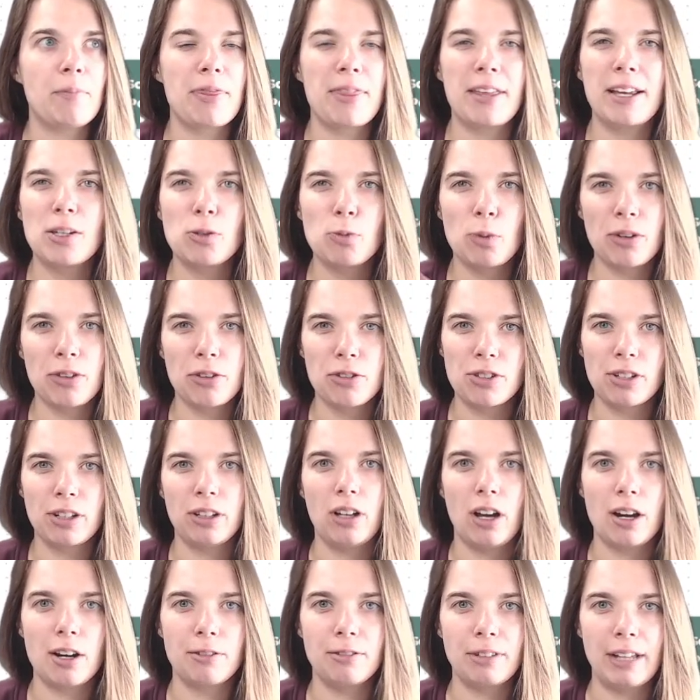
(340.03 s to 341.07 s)
things where there's a
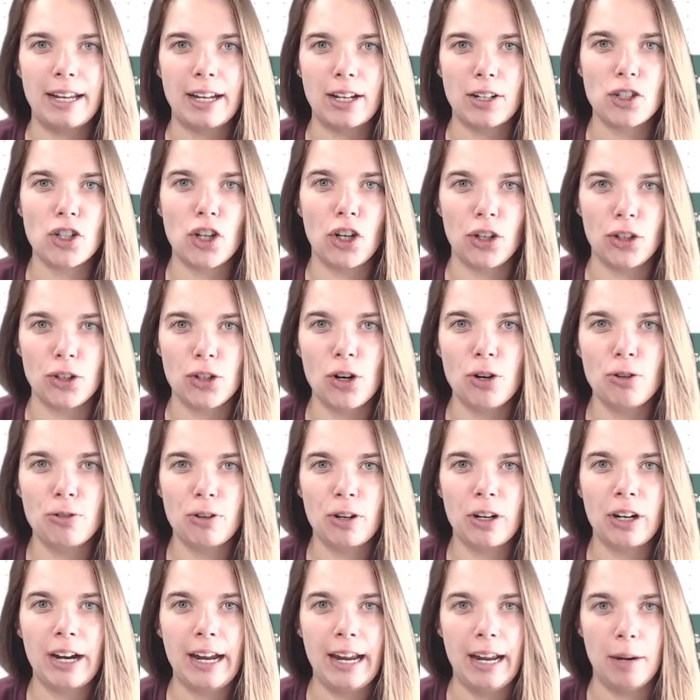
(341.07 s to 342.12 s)
lot of like
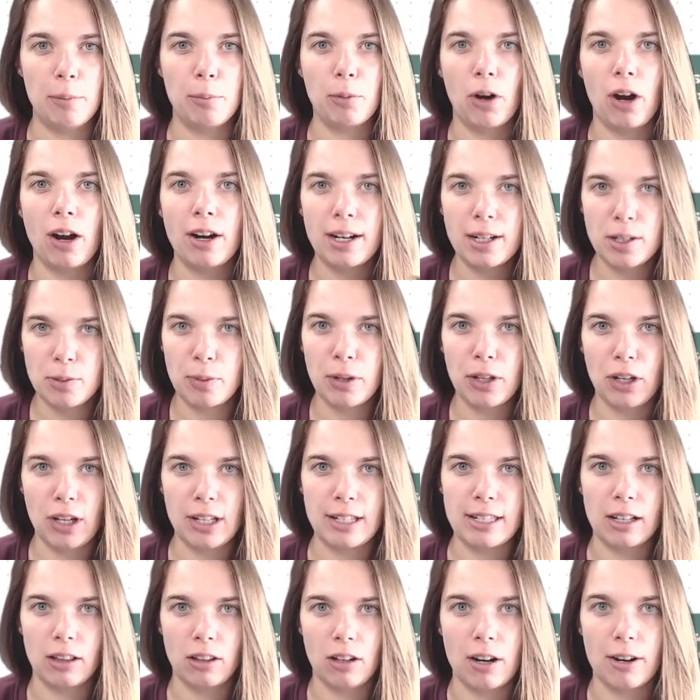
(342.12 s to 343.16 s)
turnover in product, but
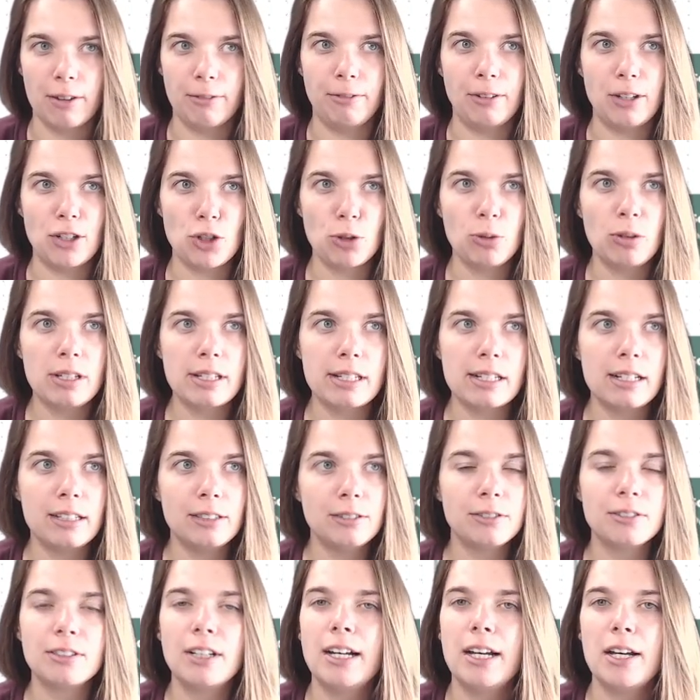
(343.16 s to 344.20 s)
it's a lot of visual
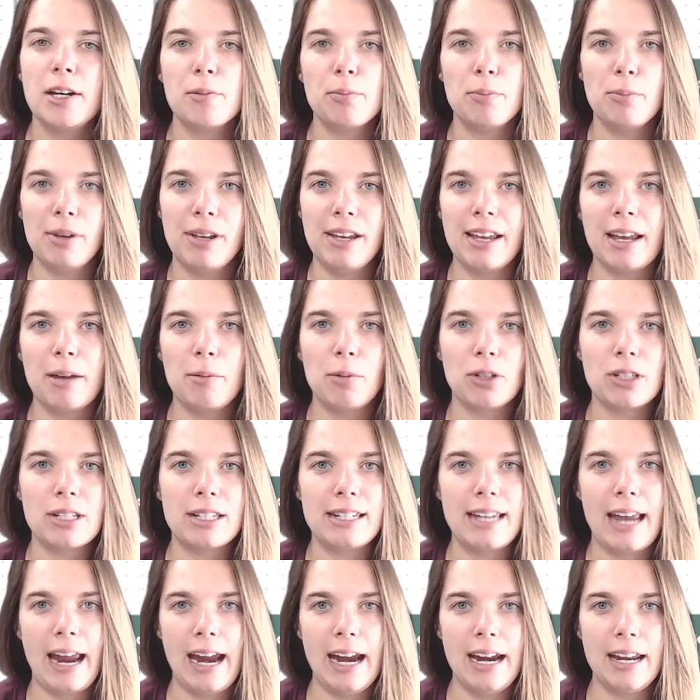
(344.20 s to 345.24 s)
stuff, being able to
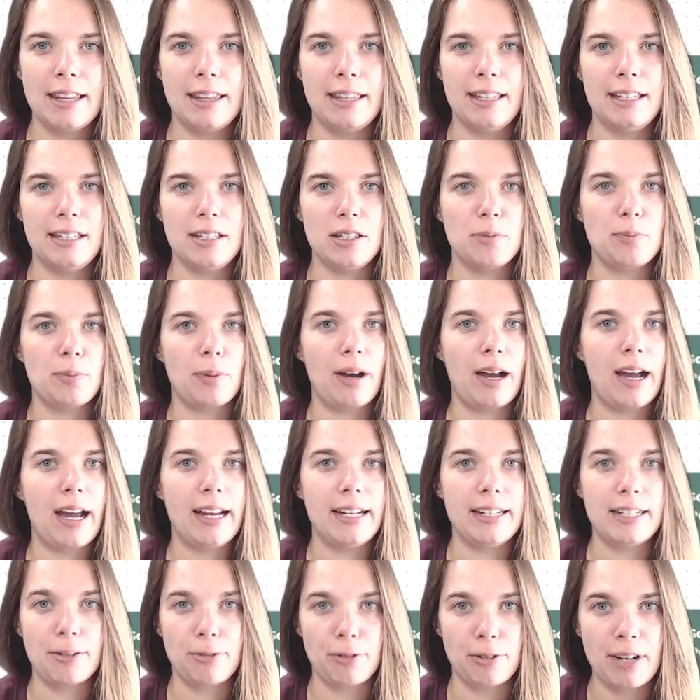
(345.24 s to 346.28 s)
tag these
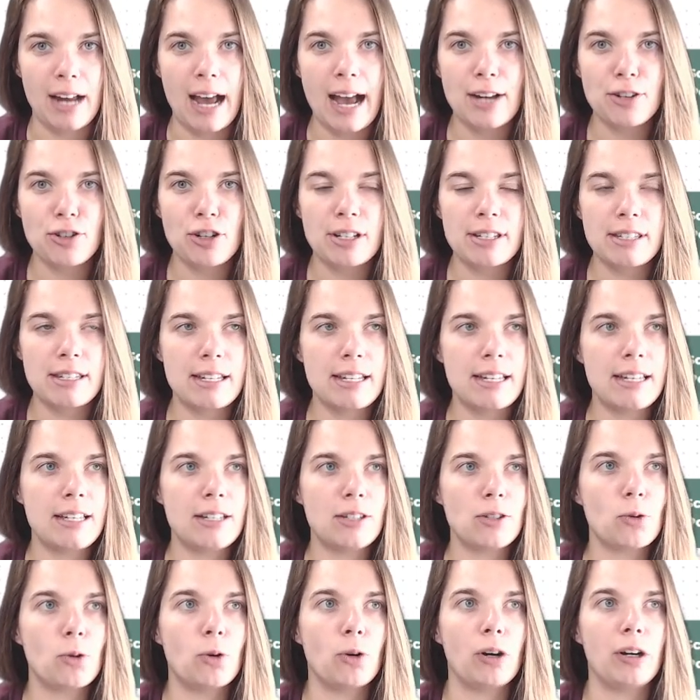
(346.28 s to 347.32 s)
by different
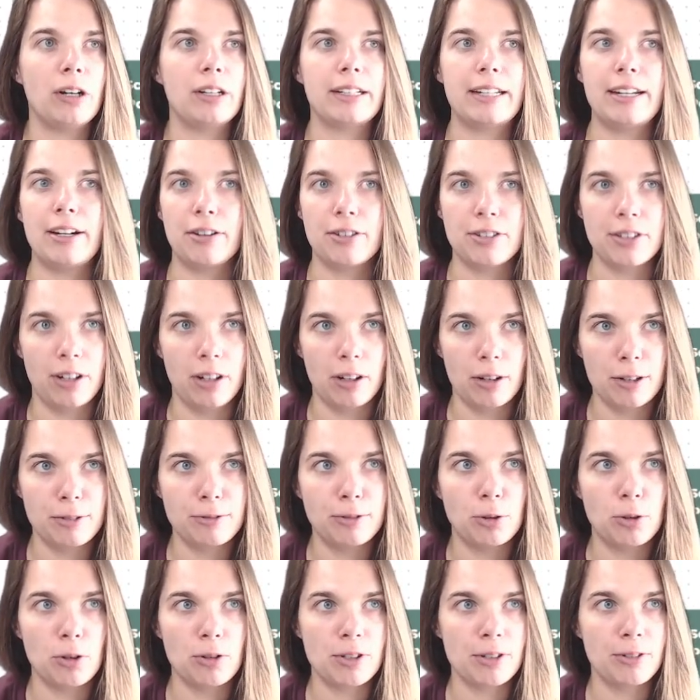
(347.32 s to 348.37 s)
addresses, or here's all our
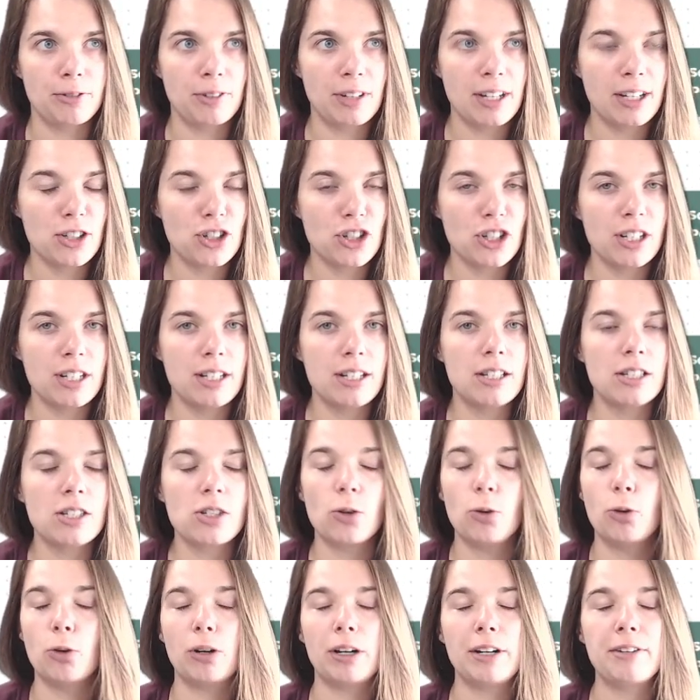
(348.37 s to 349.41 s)
photos of kitchens,
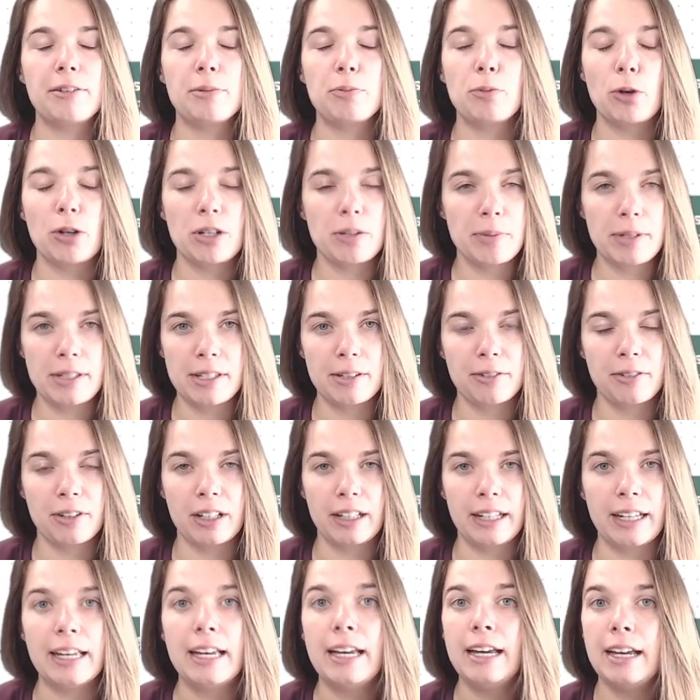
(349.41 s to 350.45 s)
or even more
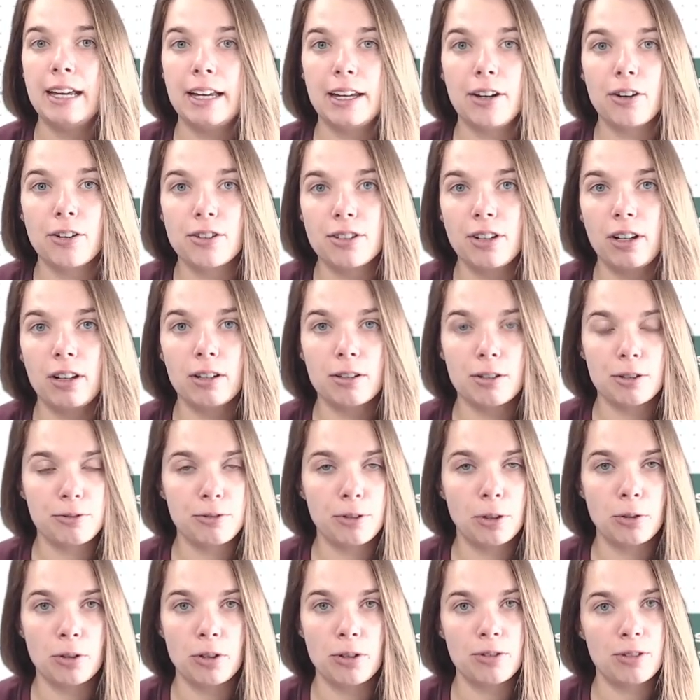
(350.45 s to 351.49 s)
specifically, here's all our
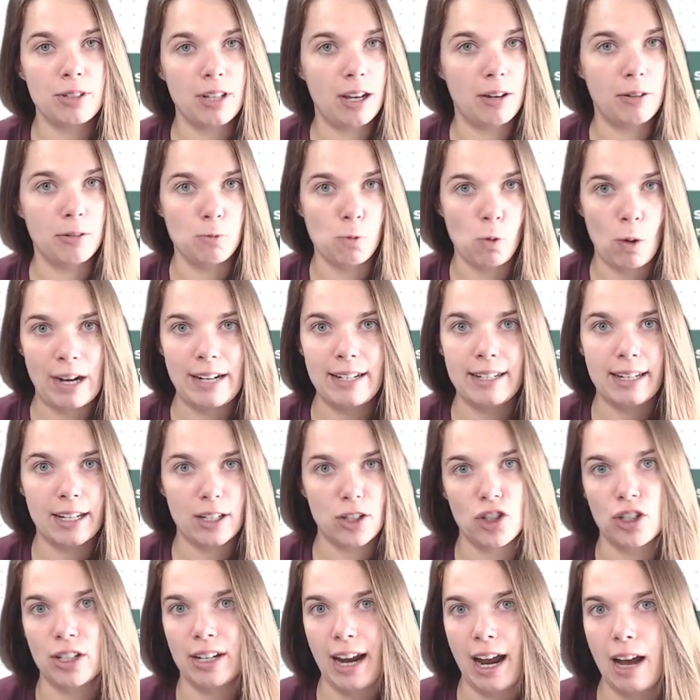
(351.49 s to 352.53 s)
photos of white
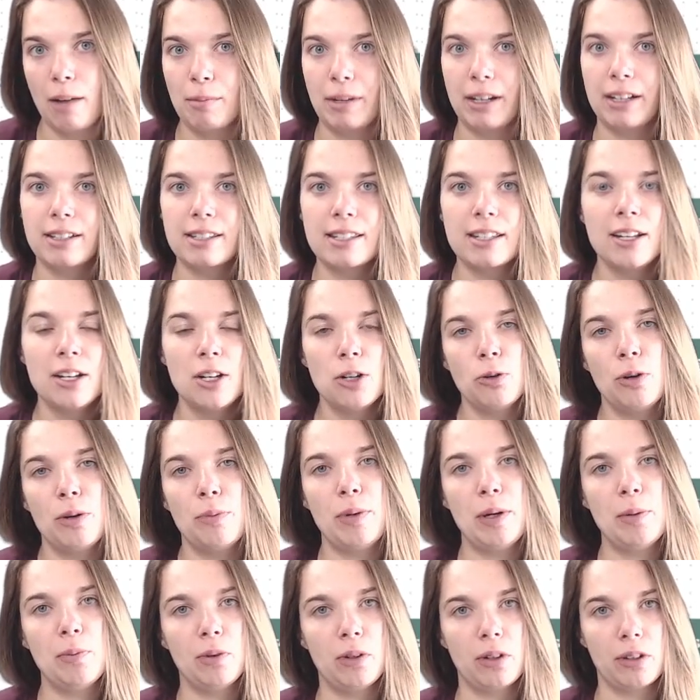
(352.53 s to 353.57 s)
kitchen cabinets when
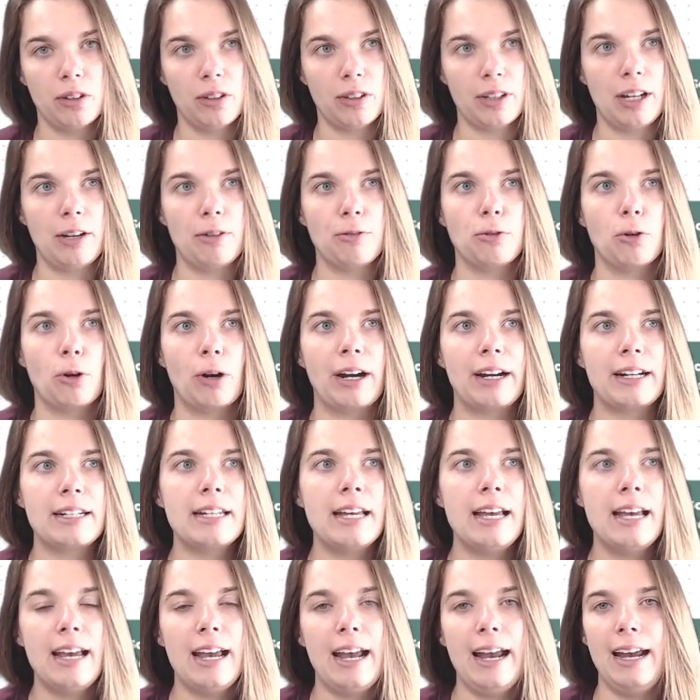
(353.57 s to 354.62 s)
people are looking for it,
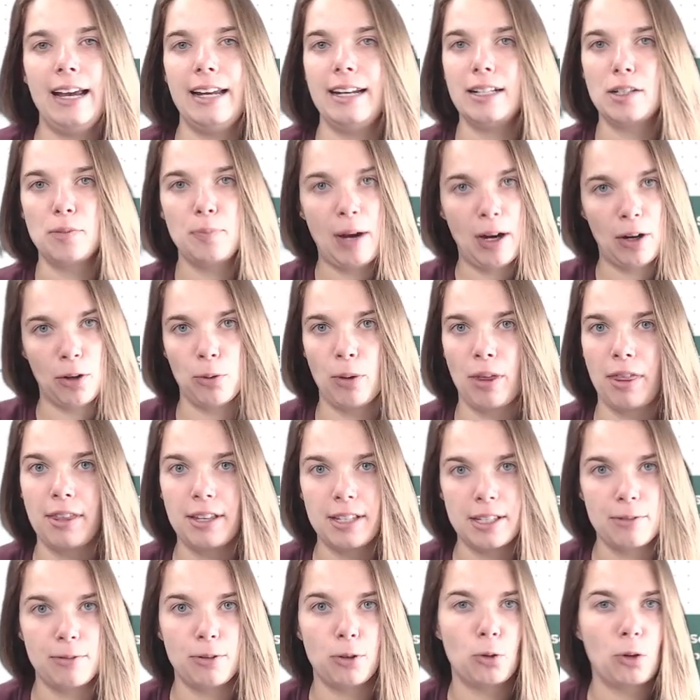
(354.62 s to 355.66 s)
and it's paired with
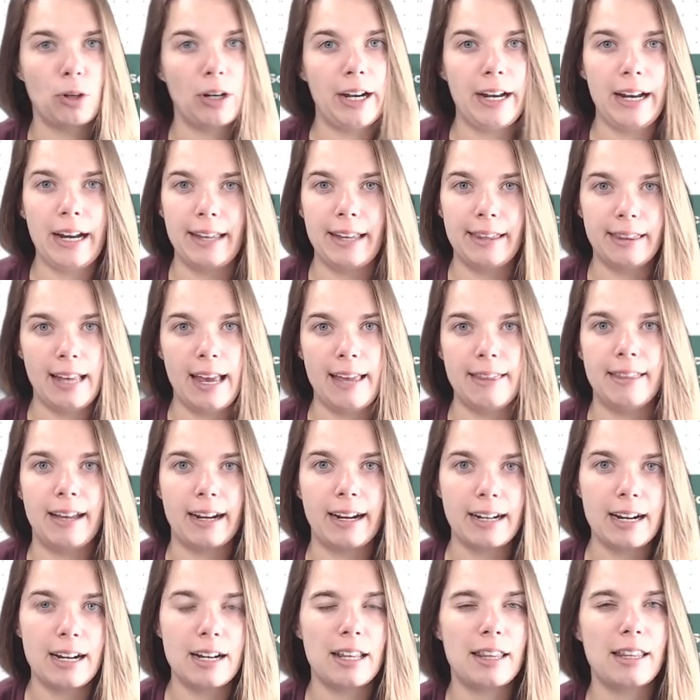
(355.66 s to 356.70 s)
this flooring and
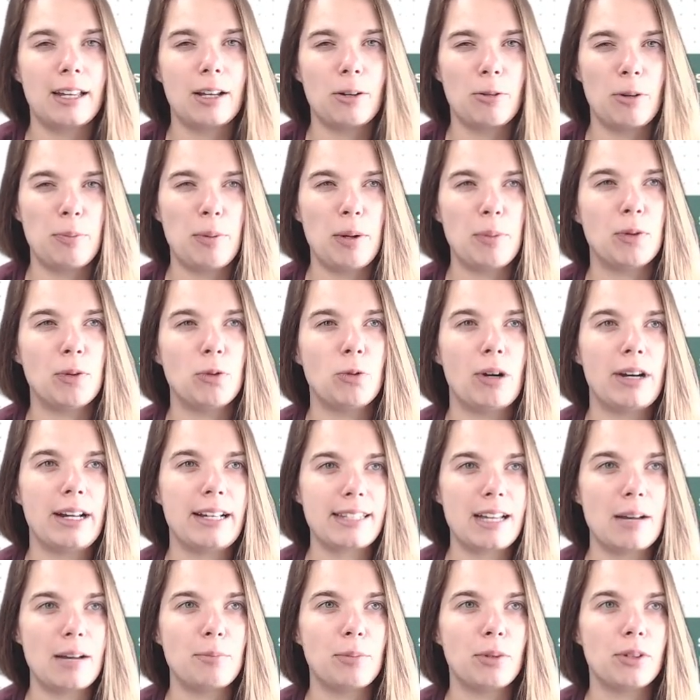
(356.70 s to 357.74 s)
that kind of thing when people want
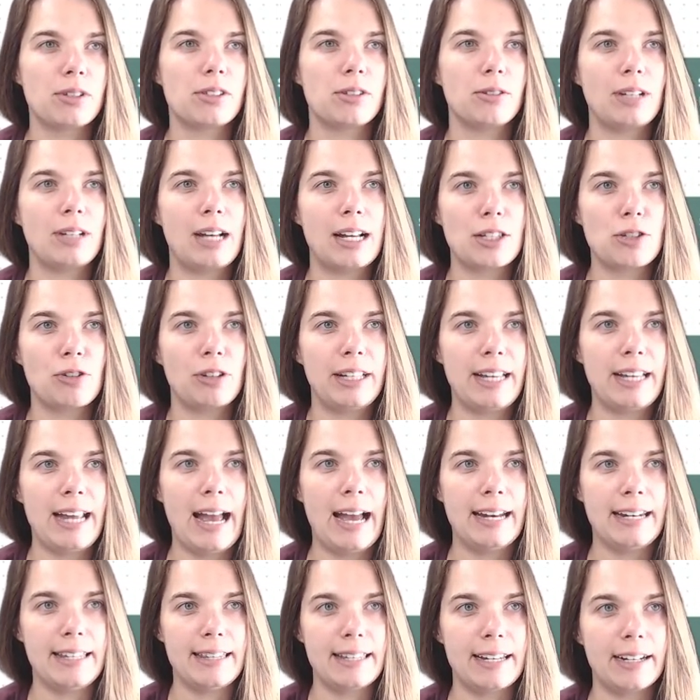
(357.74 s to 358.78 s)
examples. So that's really
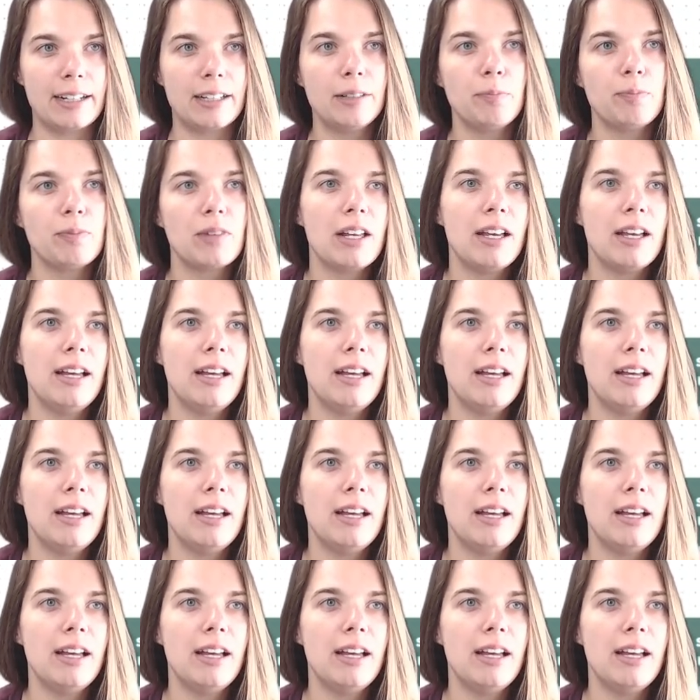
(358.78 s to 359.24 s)
handy there.